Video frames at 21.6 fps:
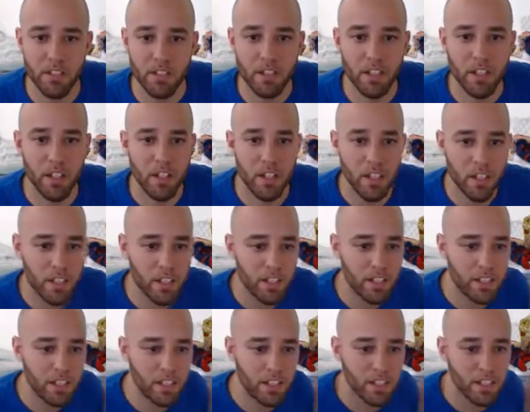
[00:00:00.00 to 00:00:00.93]
All
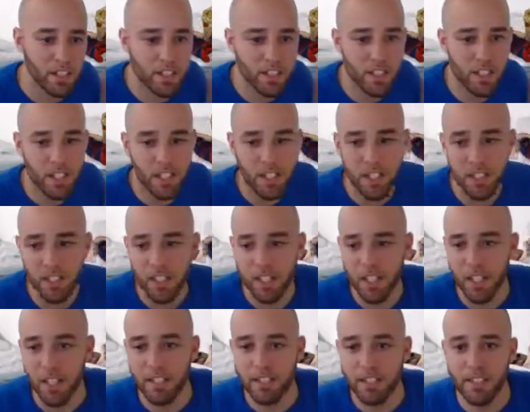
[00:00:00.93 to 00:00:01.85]
good, chilling.
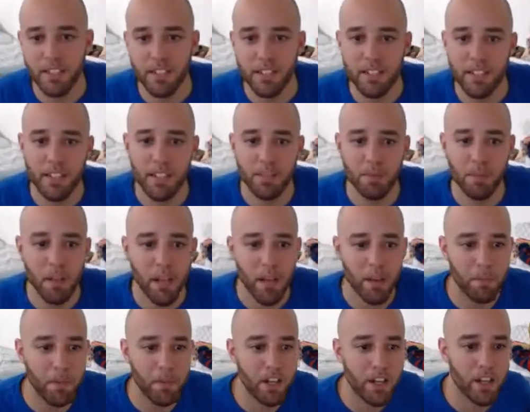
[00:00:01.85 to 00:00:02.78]
That's good. I'm
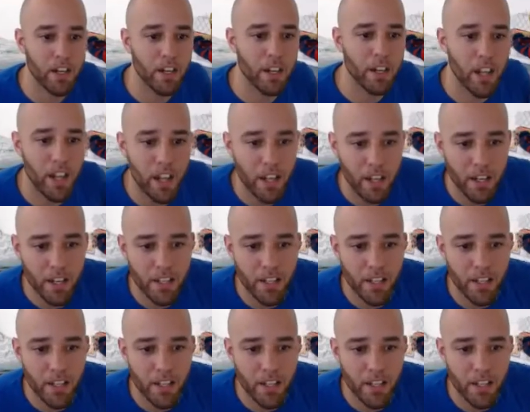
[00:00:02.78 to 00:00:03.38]
happy to hear that.